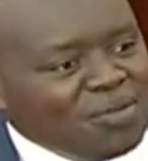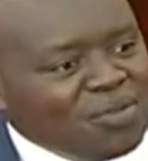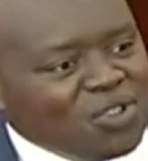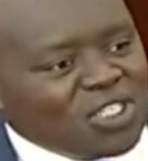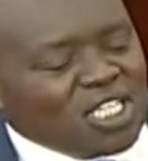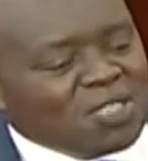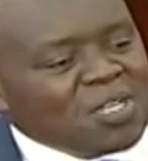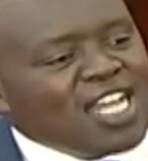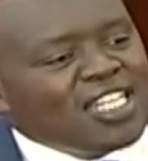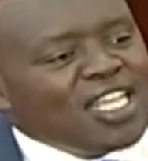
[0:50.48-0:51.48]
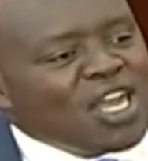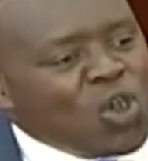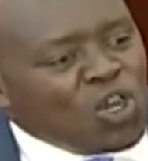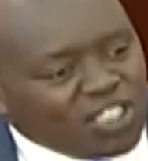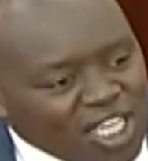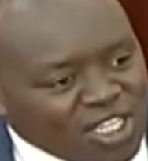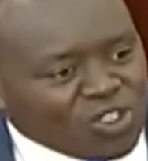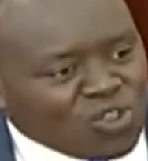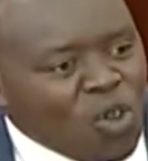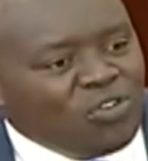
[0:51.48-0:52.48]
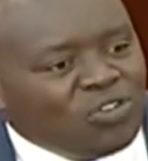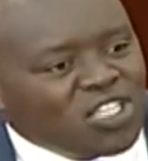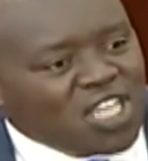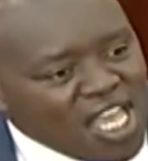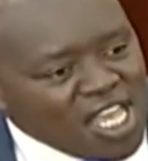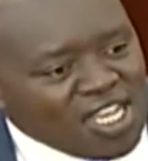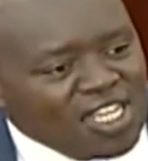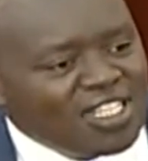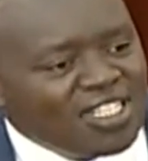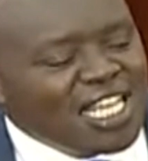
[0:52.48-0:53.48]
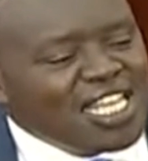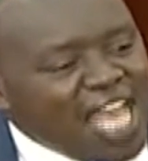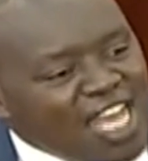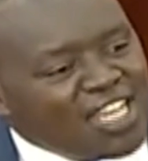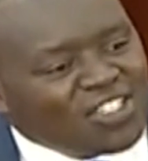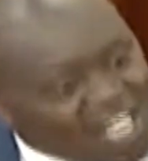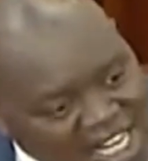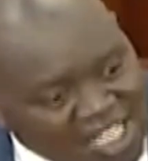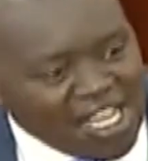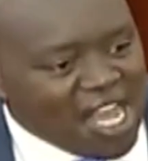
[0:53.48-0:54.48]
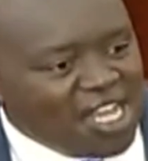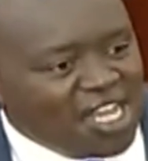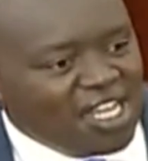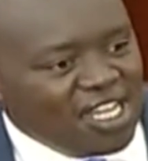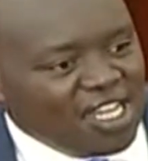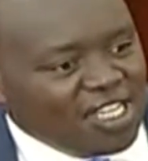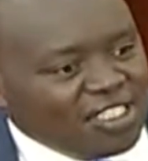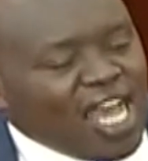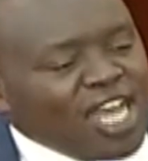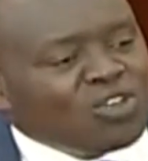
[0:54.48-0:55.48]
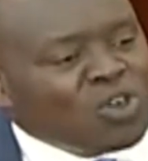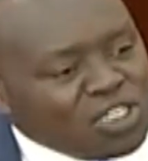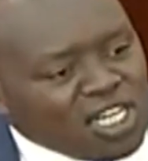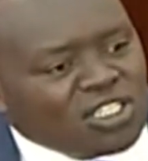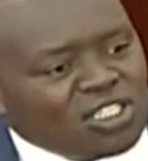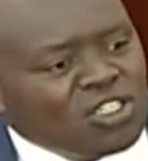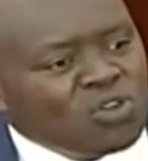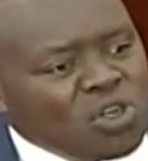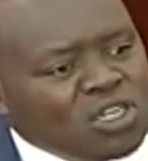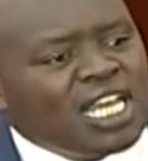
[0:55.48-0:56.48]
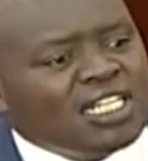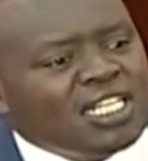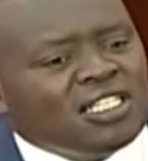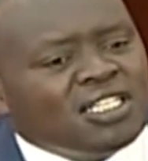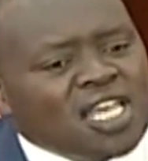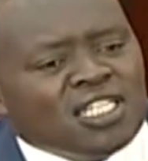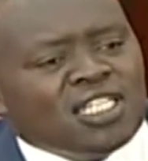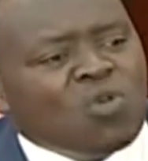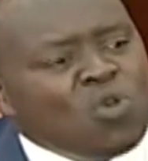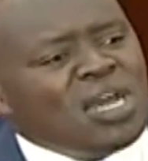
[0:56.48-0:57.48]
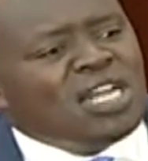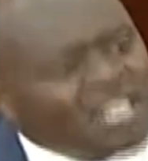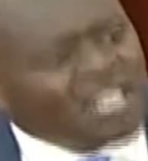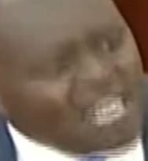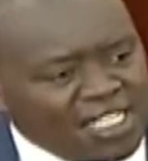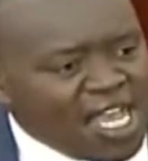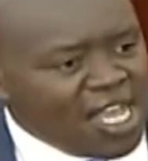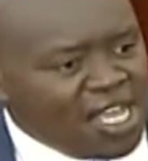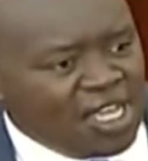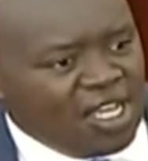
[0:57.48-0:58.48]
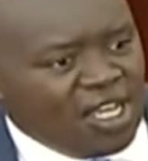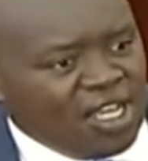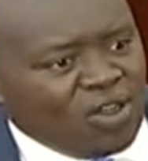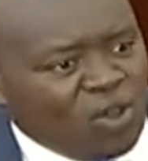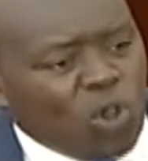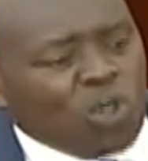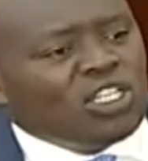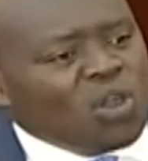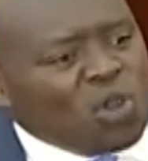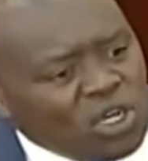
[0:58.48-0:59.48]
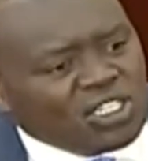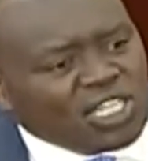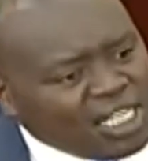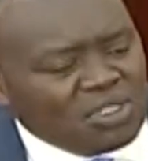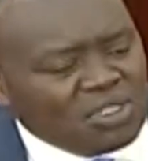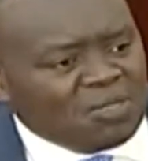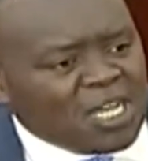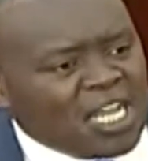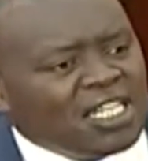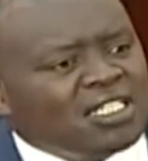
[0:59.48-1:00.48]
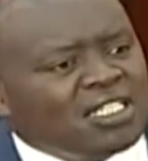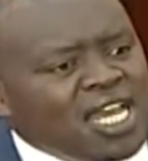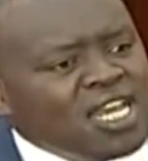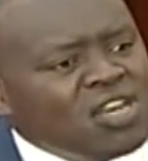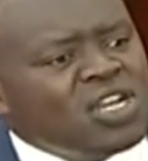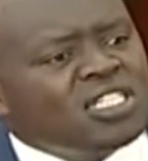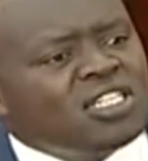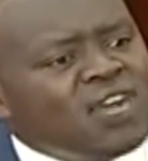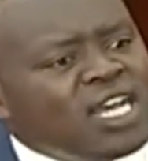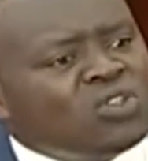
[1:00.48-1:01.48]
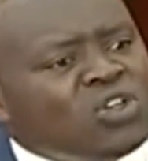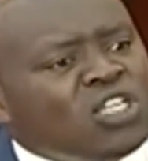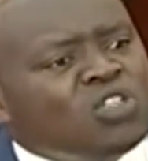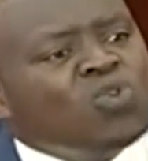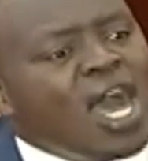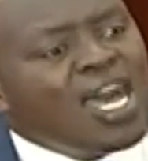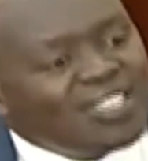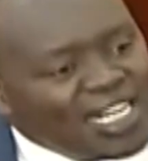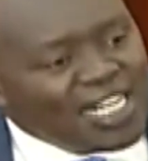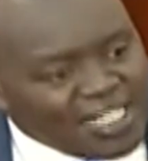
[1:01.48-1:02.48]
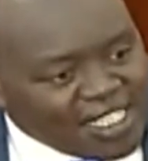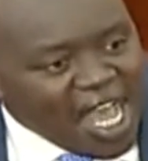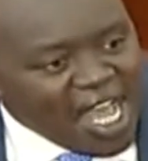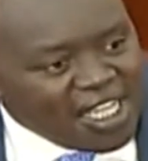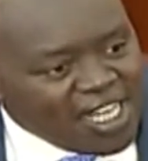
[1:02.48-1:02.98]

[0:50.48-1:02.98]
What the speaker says: Mr. Speaker, the context of saying the young senator, that context is wrong. It's like they're saying the woman senator or the old senator, Mr. Speaker. The standing order refers only to a senator.